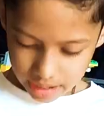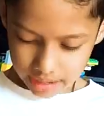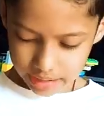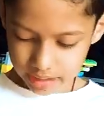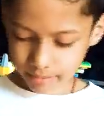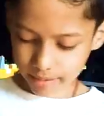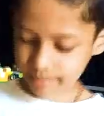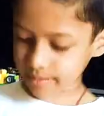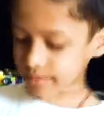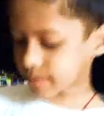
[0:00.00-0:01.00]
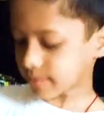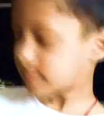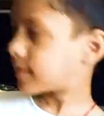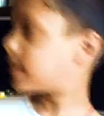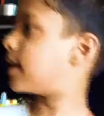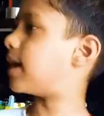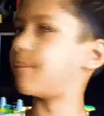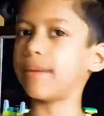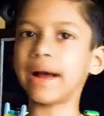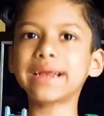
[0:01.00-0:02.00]
I need my.
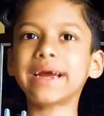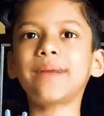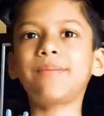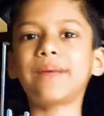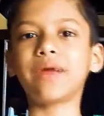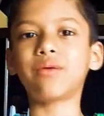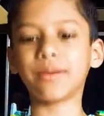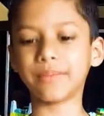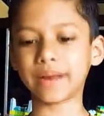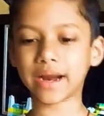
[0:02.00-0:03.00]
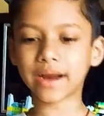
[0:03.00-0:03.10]
I'll get a plate 1 minute.